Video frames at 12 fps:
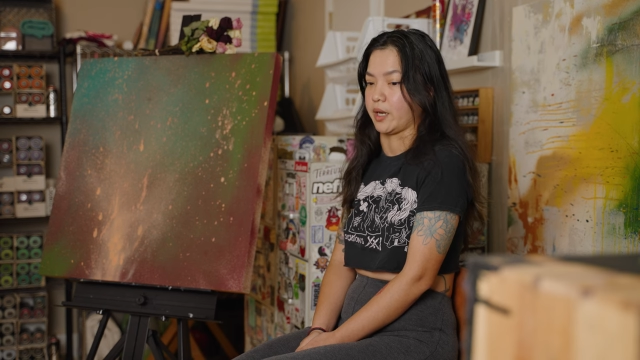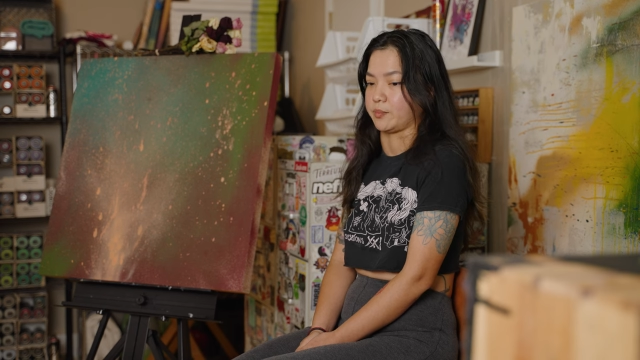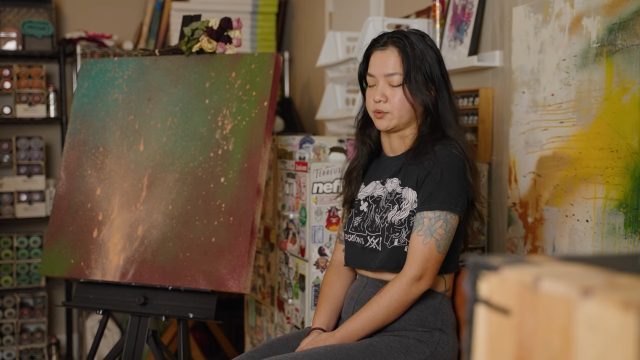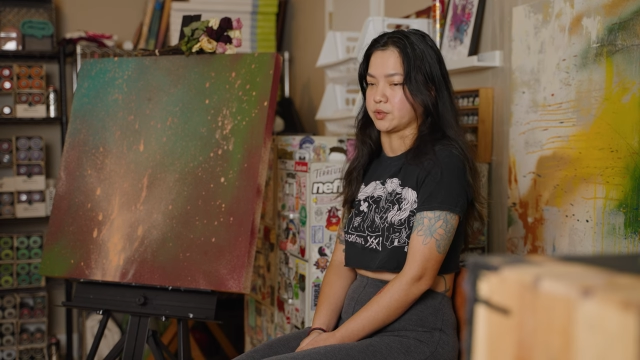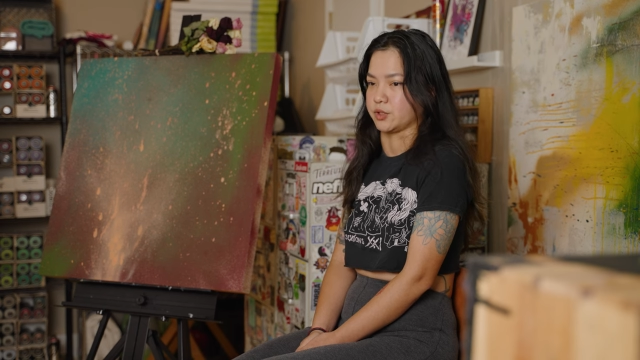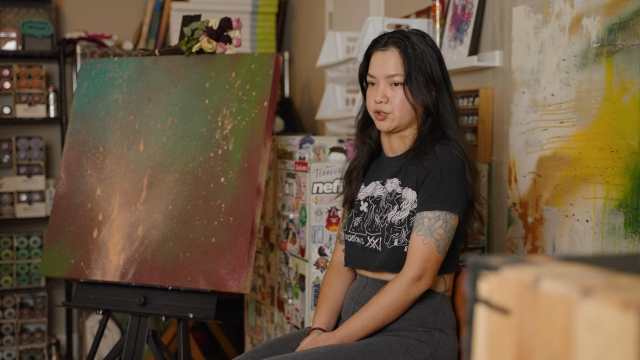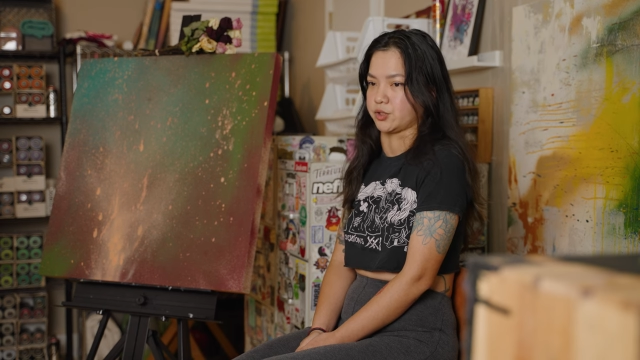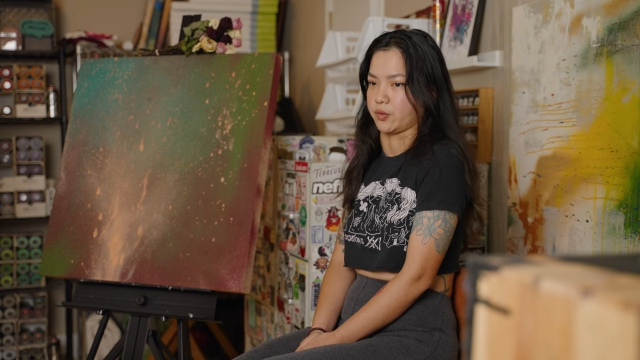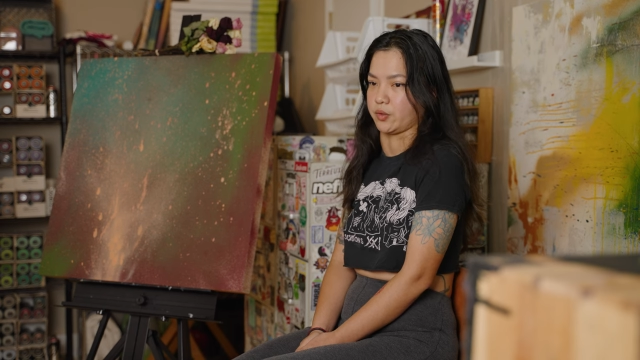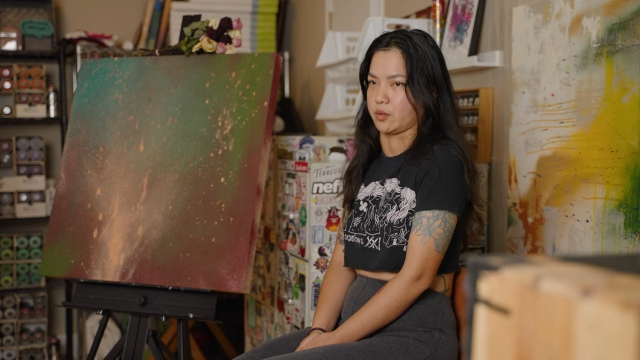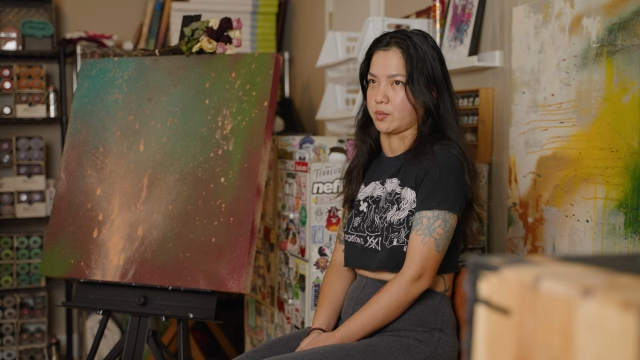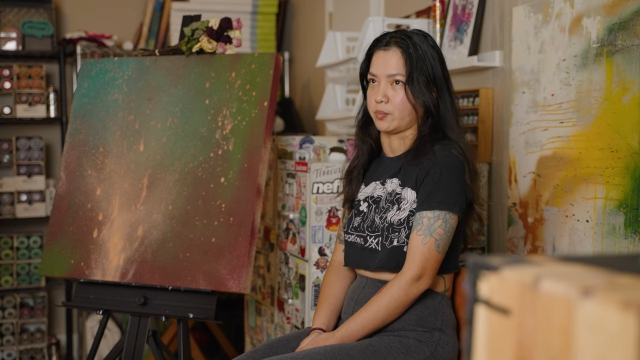able to
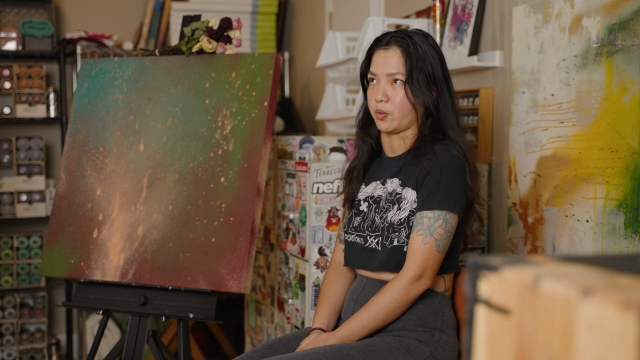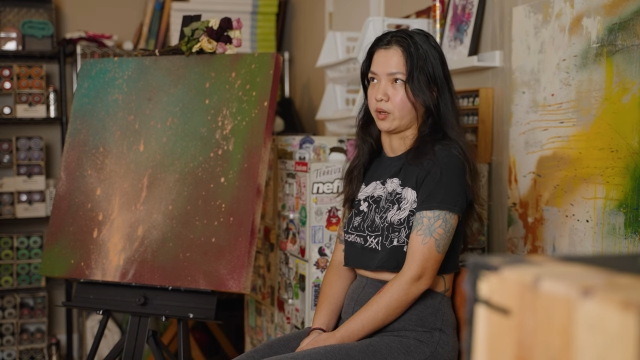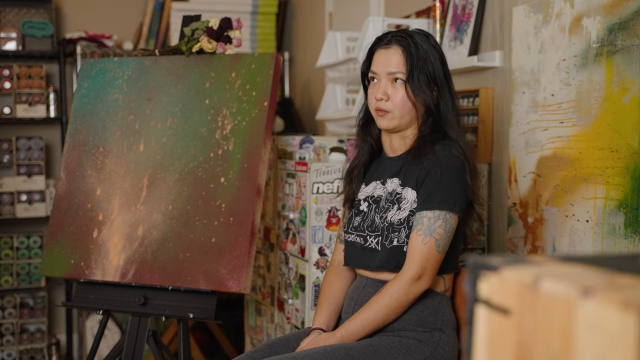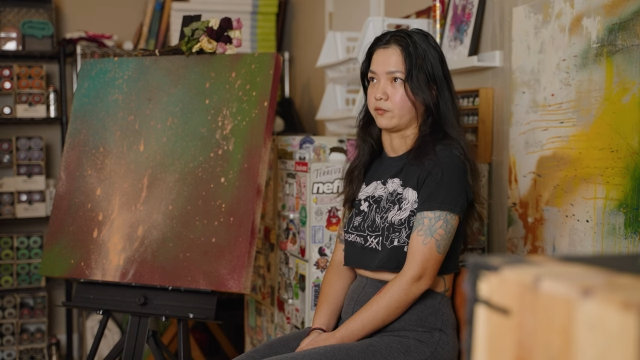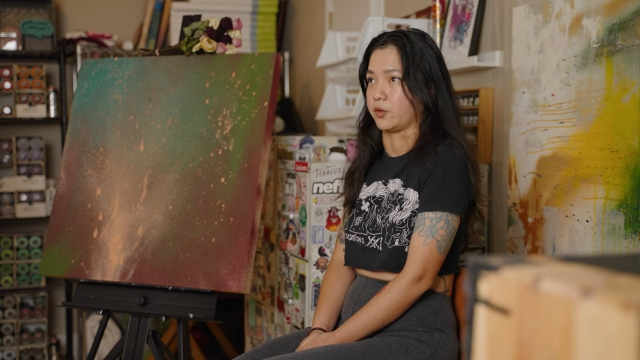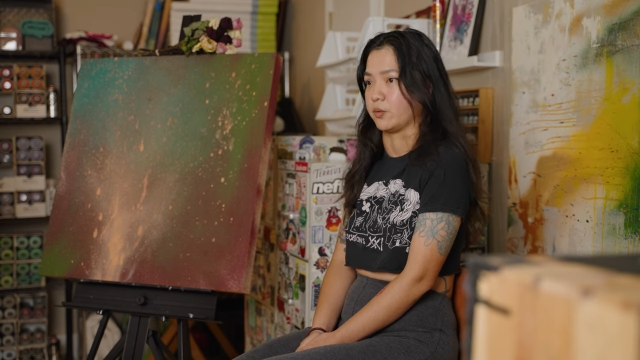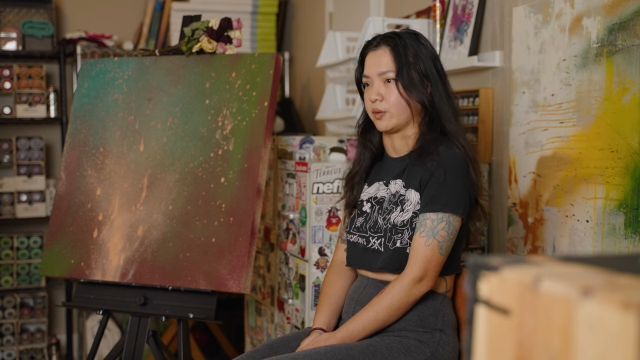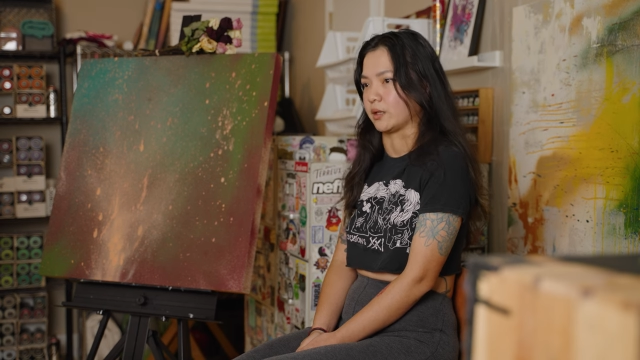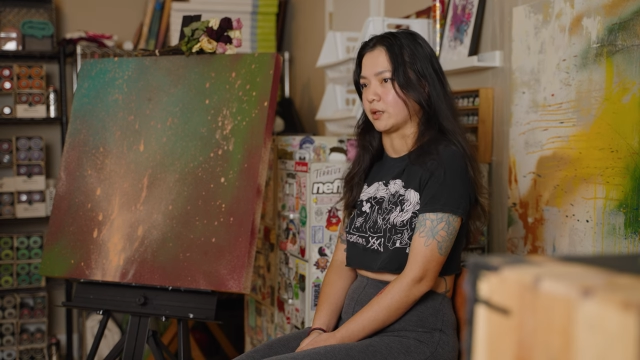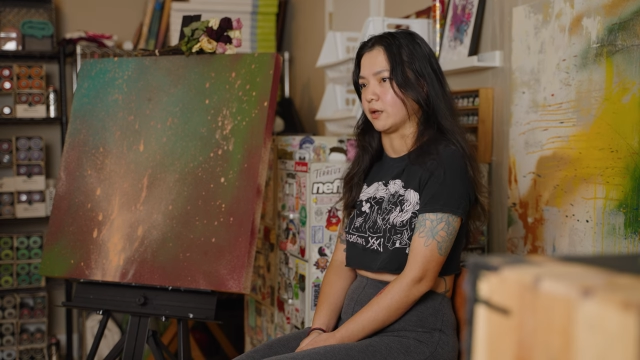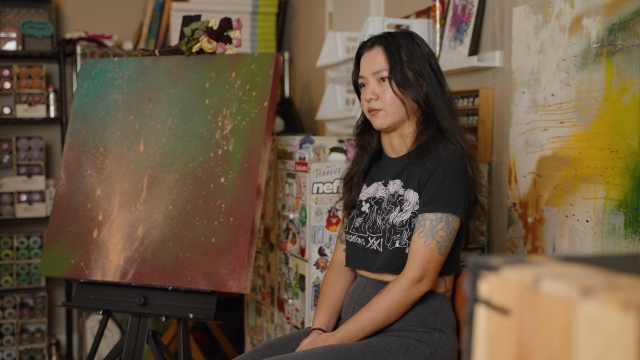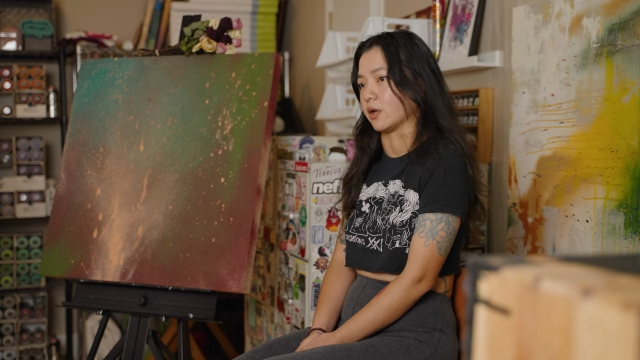show them a point of view
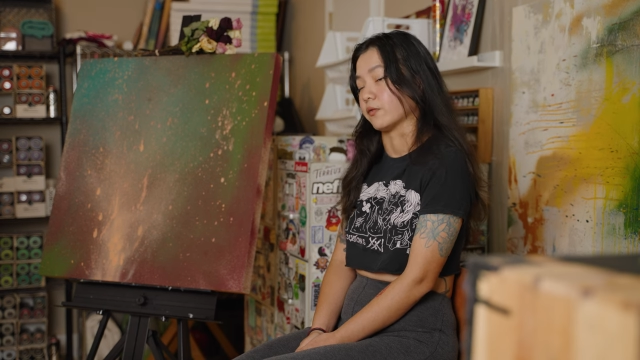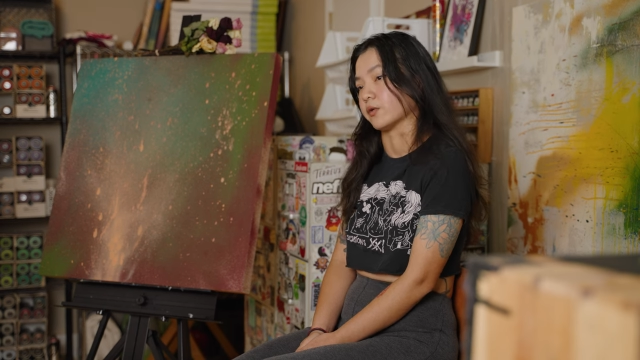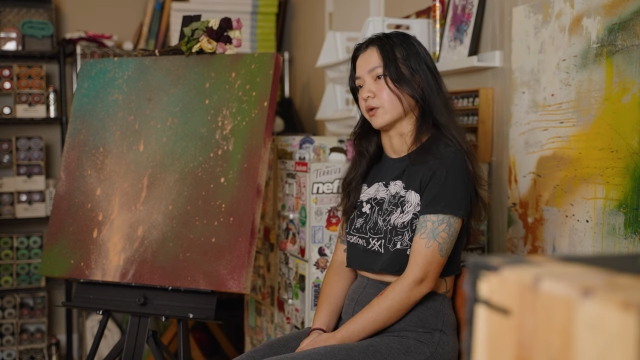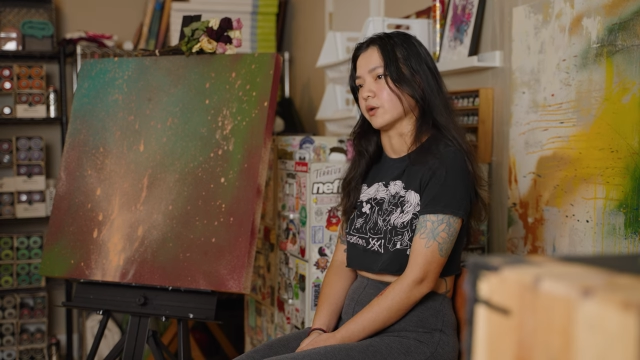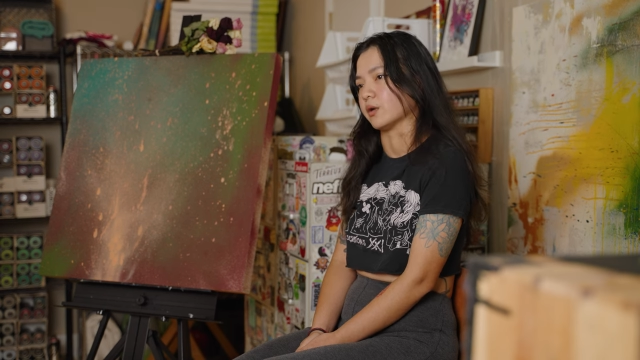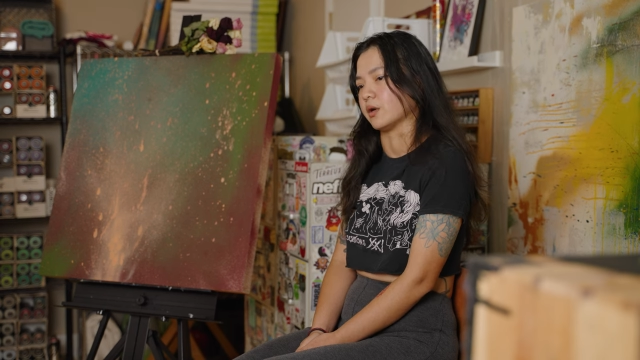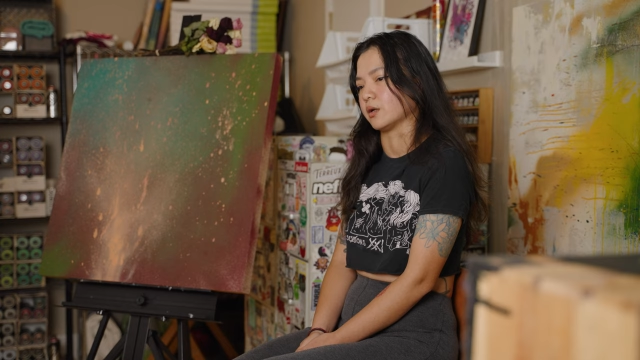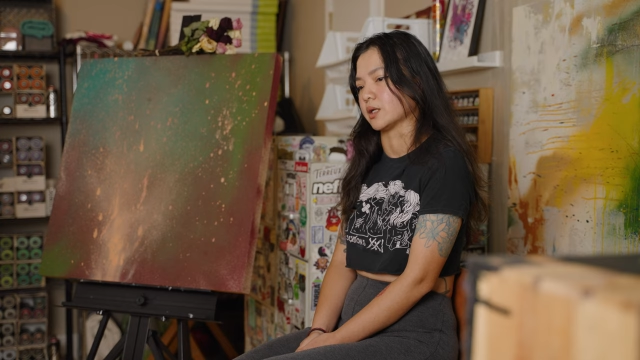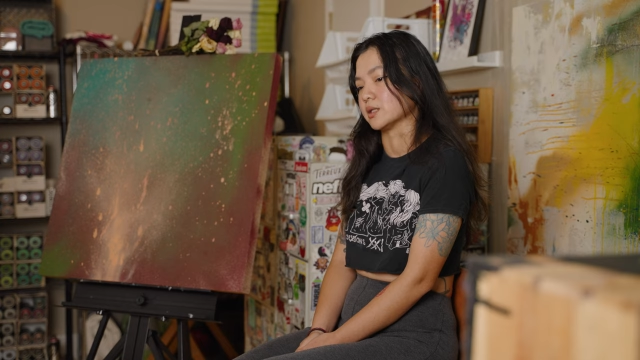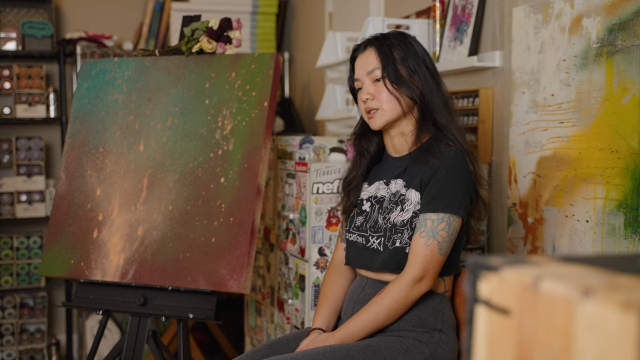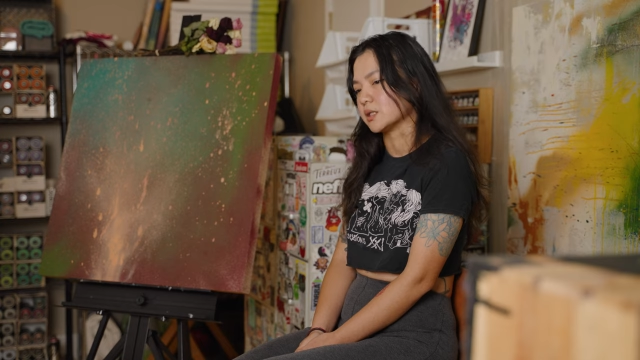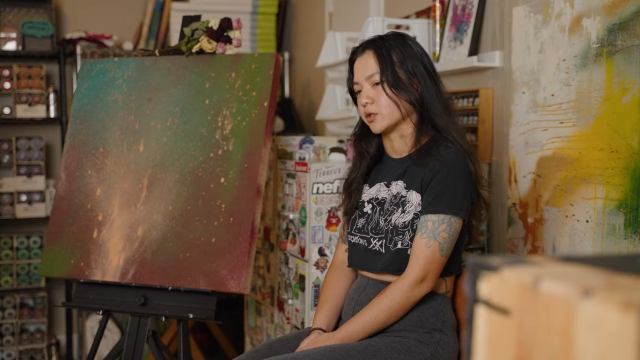that they've never
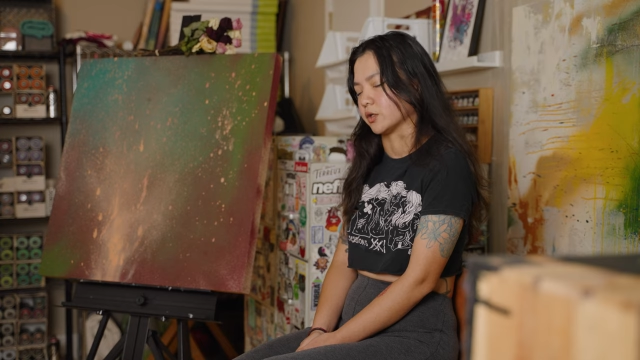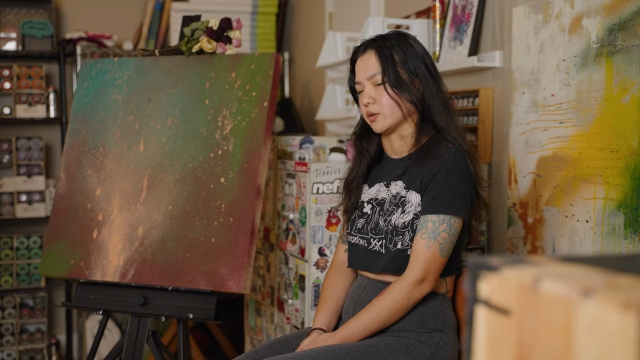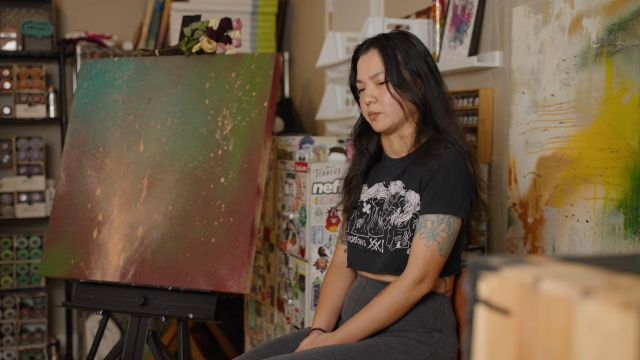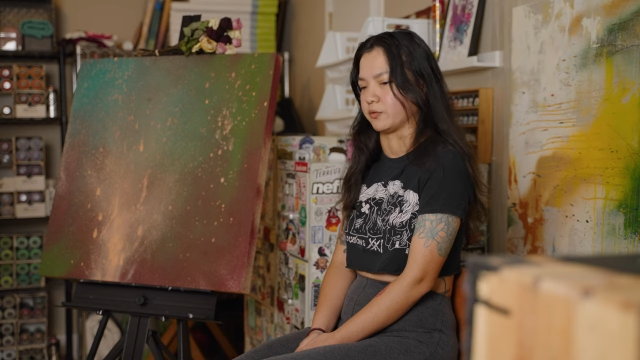considered